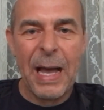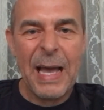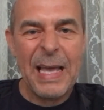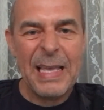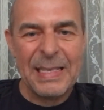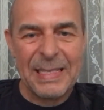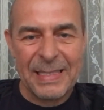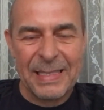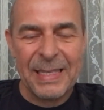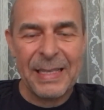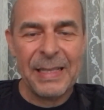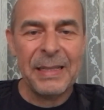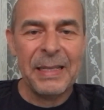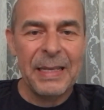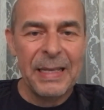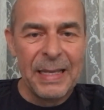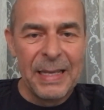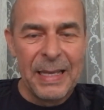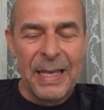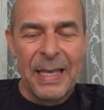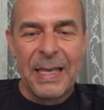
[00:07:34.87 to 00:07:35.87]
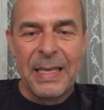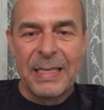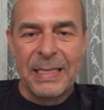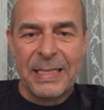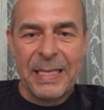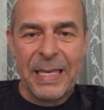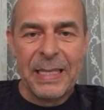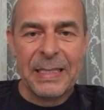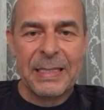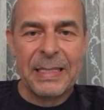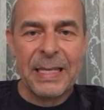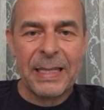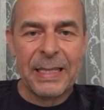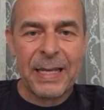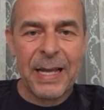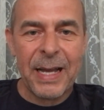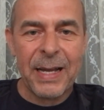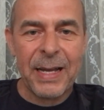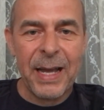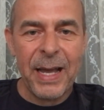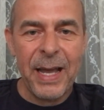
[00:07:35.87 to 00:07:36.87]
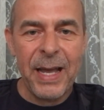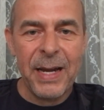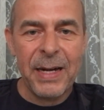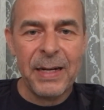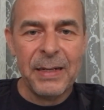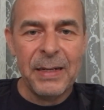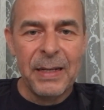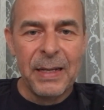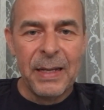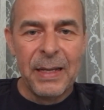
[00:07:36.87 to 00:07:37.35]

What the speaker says: I still think that KKR